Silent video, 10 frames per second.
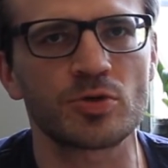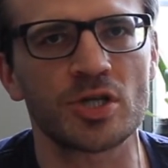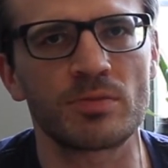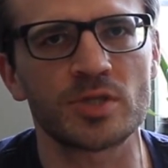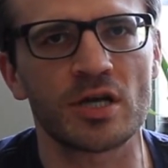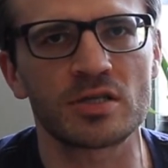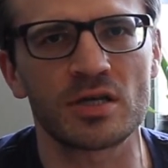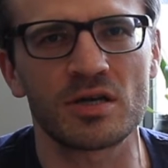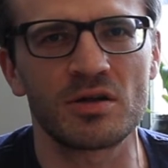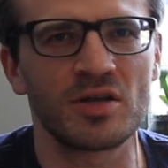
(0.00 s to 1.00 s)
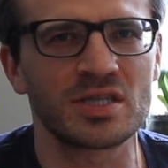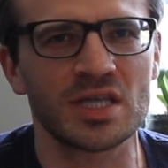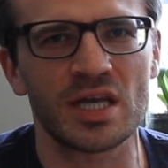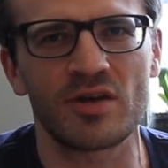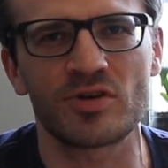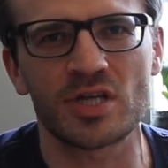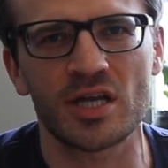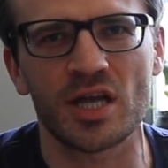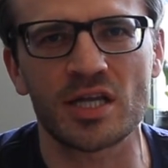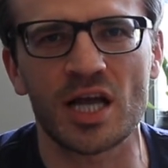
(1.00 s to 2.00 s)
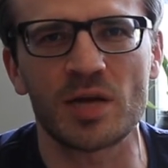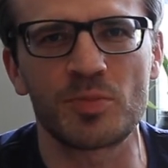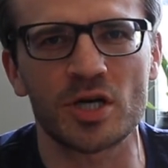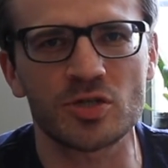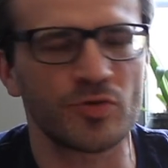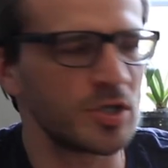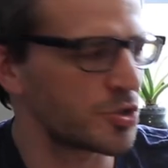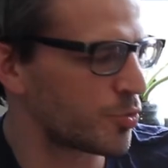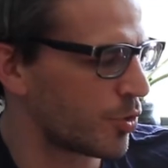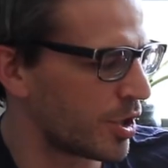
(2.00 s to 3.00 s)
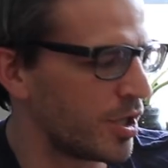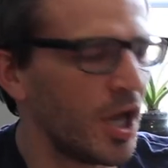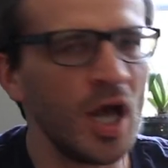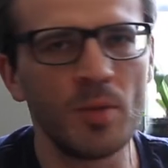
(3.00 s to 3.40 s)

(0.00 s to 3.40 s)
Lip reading: which comes out to, it's like give or take like $9 for each toy,